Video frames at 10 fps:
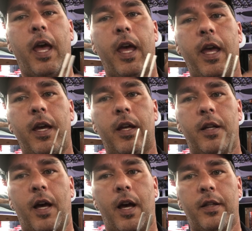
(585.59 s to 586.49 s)

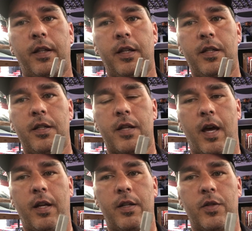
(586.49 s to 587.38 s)
and on the
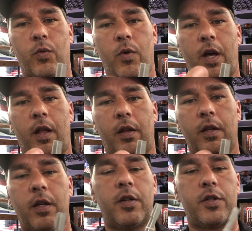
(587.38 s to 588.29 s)
inside as well.
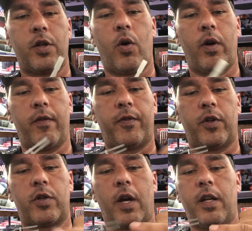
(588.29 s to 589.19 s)
So if
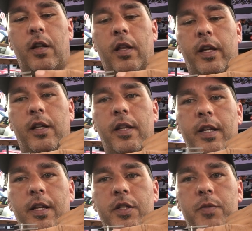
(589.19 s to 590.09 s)
you're trying to like
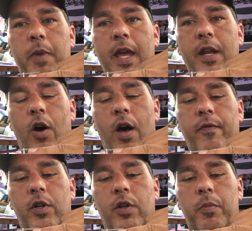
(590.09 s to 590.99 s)
clean a spade
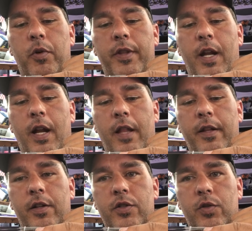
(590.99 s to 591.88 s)
off, you could put that on
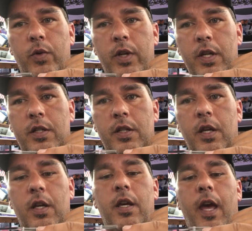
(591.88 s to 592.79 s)
there, squeeze,
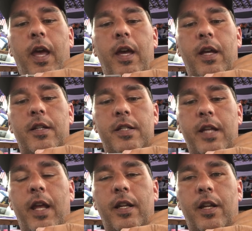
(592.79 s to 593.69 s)
and
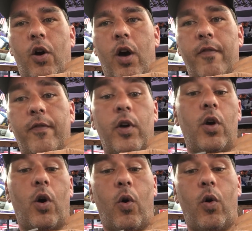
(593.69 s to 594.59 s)
sand it off.
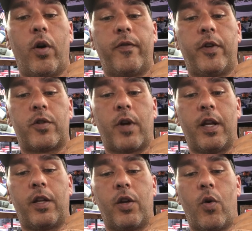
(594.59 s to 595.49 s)
Or if you're
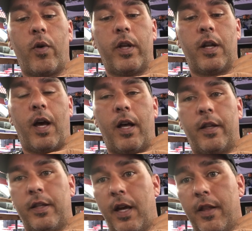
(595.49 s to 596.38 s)
trying to go in
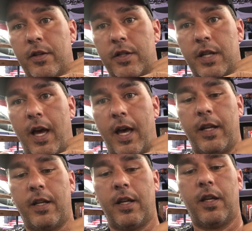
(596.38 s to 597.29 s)
on the other
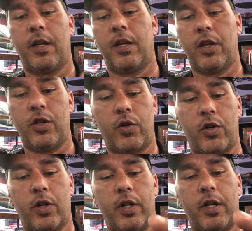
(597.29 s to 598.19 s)
side, you
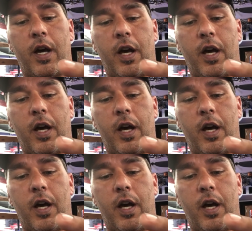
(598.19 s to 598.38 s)
could